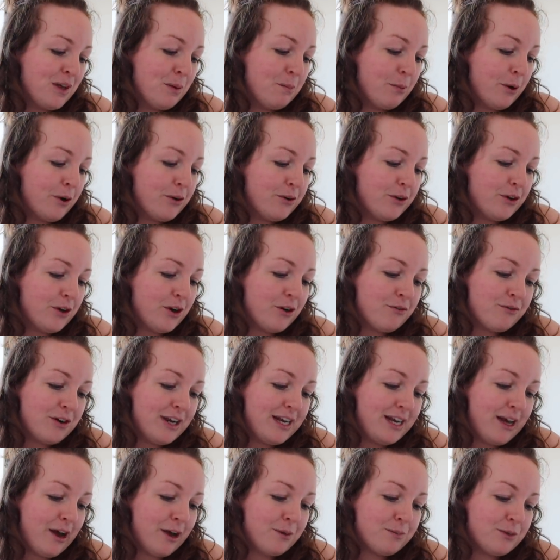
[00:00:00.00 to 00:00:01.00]
Brogan, I
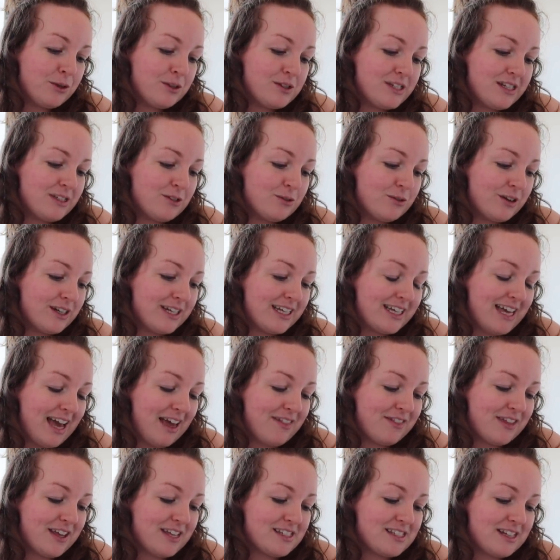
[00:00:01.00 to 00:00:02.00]
really hope you didn't already
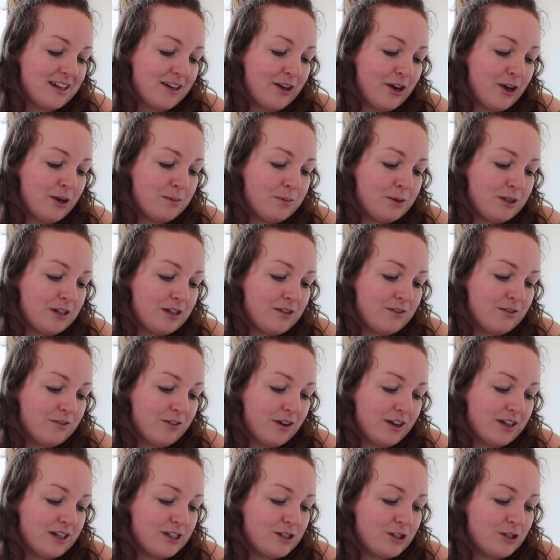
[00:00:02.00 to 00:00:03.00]
get this, and I hope you didn't
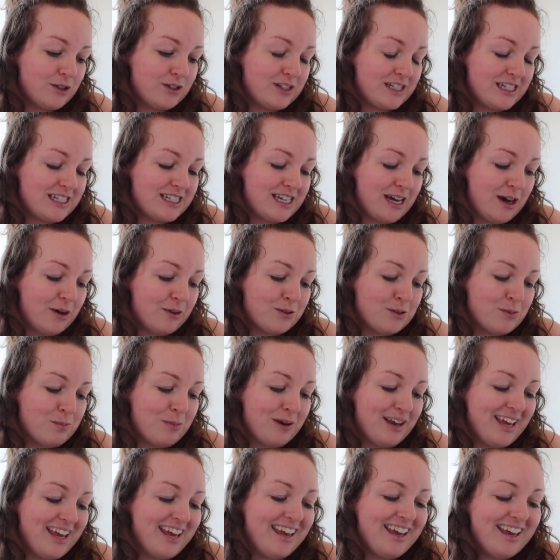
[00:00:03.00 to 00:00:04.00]
find it too detailed,
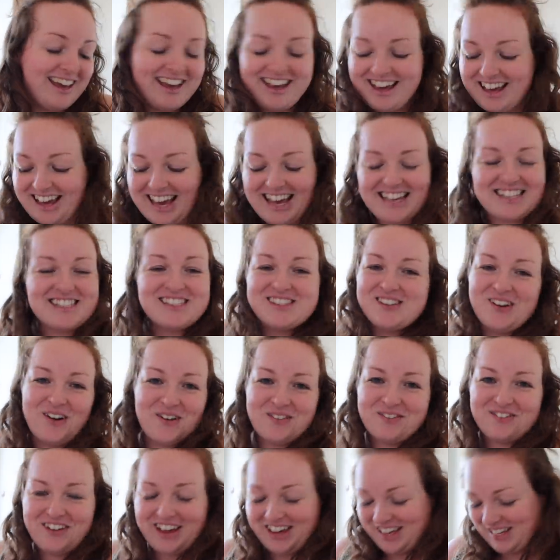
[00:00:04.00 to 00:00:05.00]
but it's
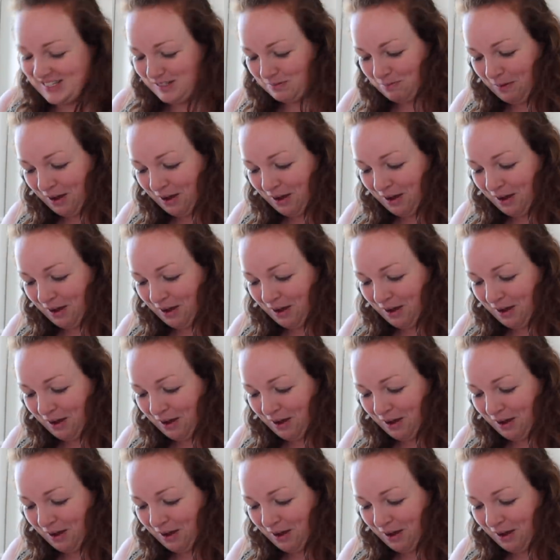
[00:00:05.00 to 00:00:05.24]
not, Faye, it's